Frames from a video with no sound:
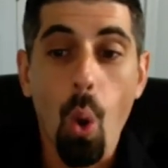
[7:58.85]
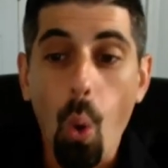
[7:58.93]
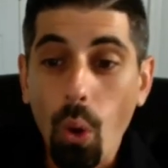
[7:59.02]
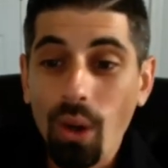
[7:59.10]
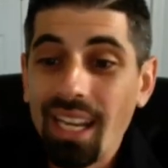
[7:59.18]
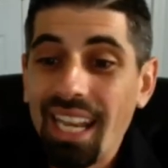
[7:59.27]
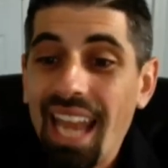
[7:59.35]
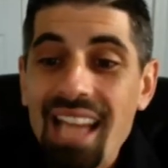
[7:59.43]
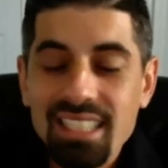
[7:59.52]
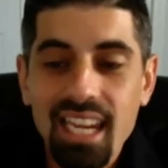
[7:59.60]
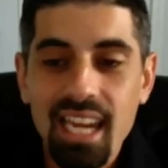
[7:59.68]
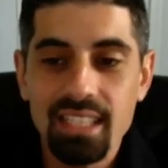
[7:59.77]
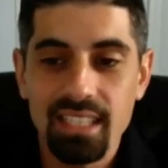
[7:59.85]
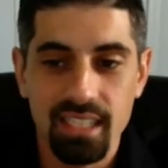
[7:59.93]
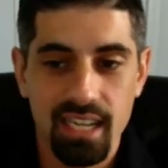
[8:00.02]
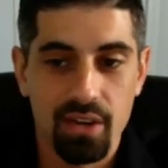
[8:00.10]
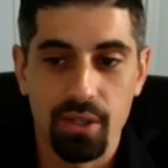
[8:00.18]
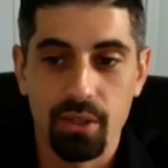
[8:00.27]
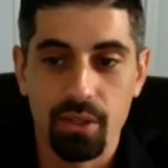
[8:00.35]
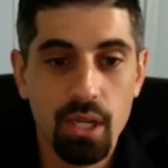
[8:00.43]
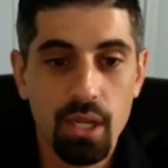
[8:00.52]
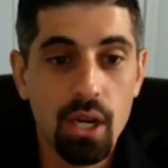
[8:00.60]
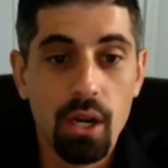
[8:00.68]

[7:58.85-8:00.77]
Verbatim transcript: Or last case scenario,